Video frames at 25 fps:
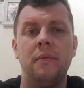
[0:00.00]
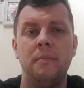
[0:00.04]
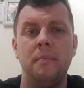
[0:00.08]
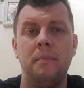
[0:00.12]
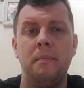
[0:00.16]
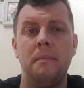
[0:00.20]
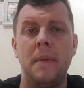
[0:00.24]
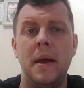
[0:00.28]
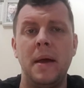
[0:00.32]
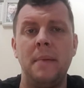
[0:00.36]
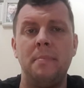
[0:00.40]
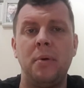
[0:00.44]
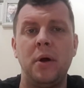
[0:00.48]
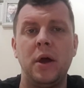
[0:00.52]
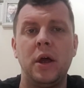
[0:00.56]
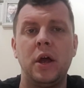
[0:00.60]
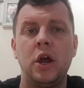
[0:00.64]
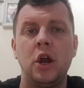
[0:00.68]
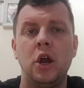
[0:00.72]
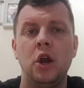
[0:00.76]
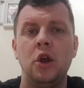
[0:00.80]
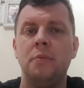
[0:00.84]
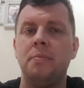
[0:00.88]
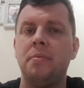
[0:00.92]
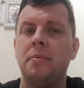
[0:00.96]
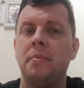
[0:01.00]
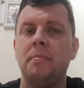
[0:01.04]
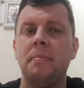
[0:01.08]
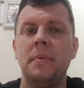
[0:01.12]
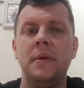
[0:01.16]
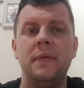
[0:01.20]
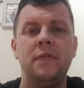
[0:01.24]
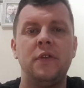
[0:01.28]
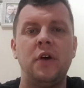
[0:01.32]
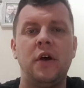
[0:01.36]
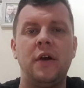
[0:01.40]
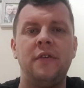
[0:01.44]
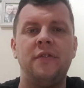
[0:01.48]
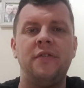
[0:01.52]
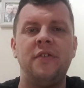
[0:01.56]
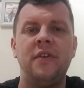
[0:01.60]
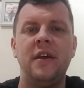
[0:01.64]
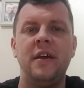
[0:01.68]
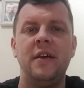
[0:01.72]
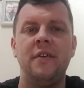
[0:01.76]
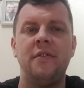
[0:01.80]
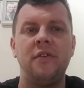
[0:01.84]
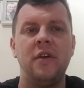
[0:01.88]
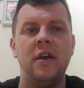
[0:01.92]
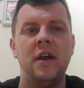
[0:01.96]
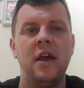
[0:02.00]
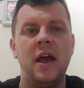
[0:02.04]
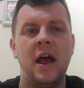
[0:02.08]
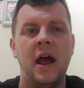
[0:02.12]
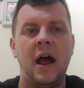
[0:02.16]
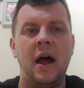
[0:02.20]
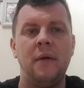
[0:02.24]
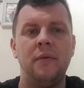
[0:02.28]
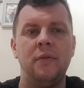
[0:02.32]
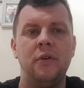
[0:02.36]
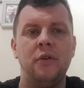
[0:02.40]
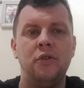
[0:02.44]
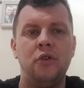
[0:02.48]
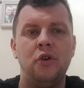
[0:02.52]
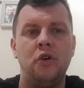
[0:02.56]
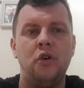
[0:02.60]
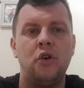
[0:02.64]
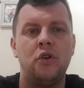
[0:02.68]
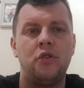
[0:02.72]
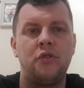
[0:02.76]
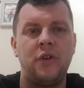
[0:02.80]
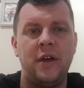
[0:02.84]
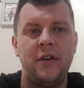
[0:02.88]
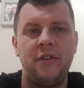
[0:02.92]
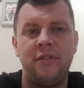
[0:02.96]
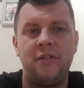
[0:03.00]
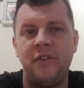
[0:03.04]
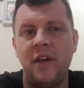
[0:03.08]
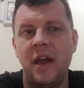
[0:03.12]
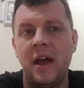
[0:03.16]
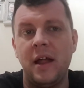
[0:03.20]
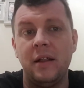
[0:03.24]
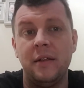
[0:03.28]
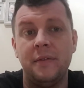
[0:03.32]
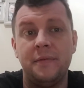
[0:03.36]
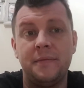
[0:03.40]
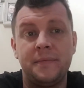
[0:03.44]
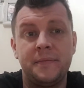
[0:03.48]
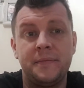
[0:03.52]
made by Gloop, mid-90s, out the door. Great sale.